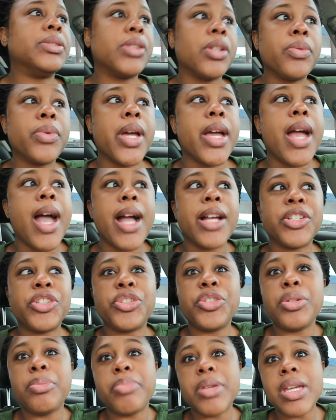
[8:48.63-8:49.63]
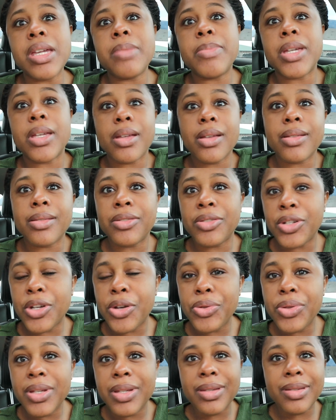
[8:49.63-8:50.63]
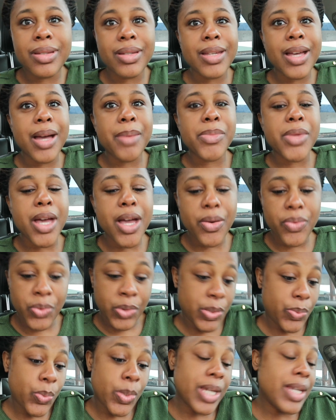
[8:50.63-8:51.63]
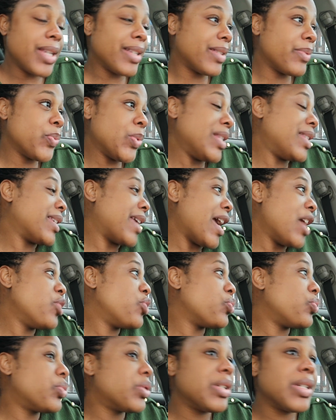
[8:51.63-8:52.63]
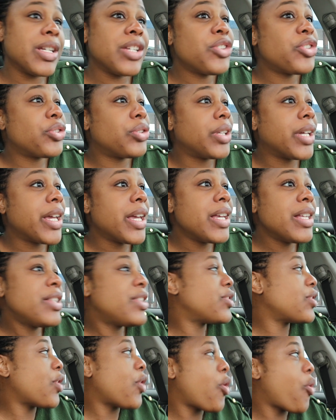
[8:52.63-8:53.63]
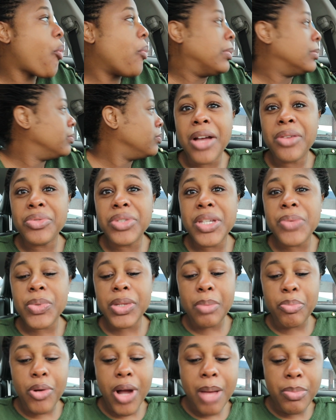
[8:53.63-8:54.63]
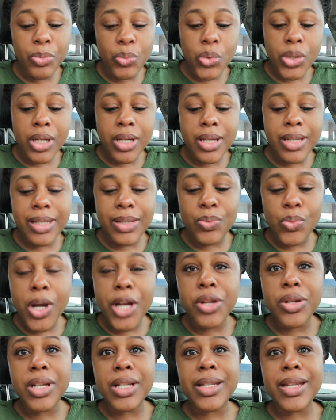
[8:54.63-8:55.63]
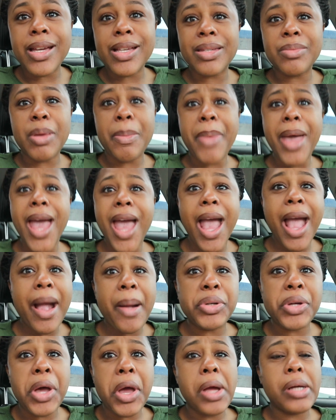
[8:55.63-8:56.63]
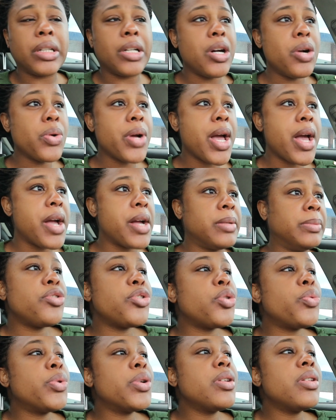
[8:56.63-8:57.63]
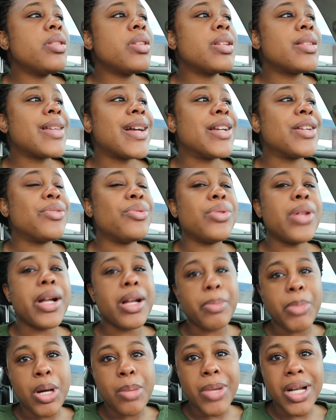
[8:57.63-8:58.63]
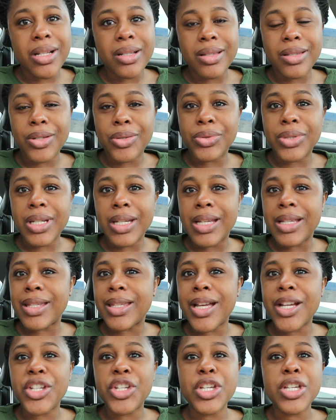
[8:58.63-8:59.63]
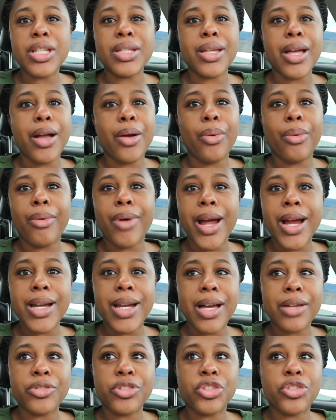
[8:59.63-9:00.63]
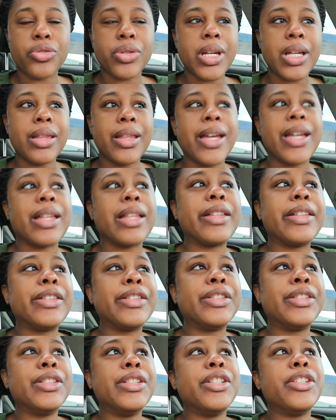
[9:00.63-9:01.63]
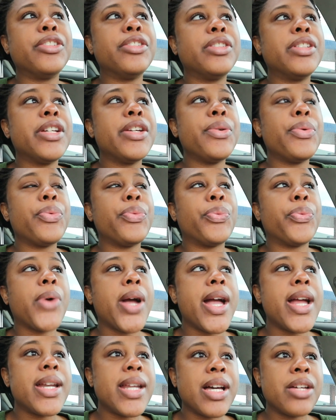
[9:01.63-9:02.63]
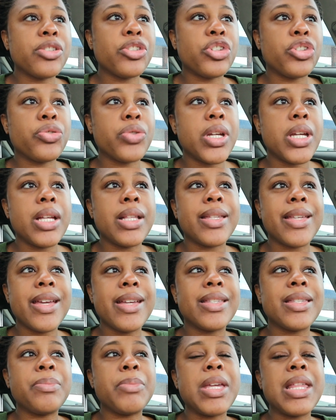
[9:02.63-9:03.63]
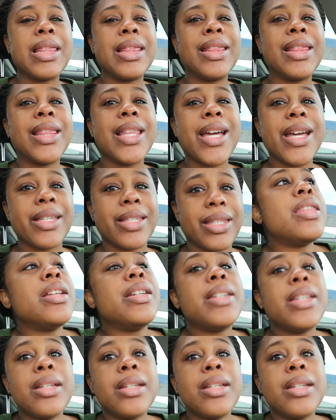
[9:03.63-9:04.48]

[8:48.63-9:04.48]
okay, I should be, because you know this is the time that we scheduled initially. So I don't see what the problem was and why you didn't text me back, but okay. So one of the things I do like about my consultant is that she is like right down the street, like literally right down the street. Takes me less than